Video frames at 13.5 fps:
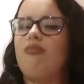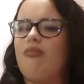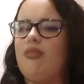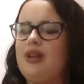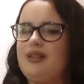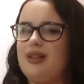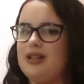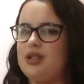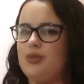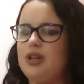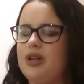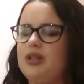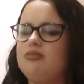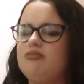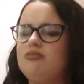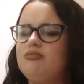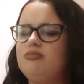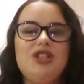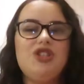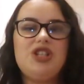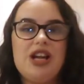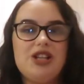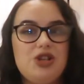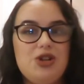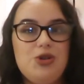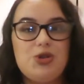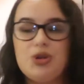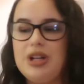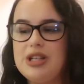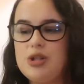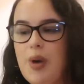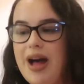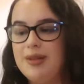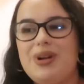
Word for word: I think that's the word it's gender neutral as well.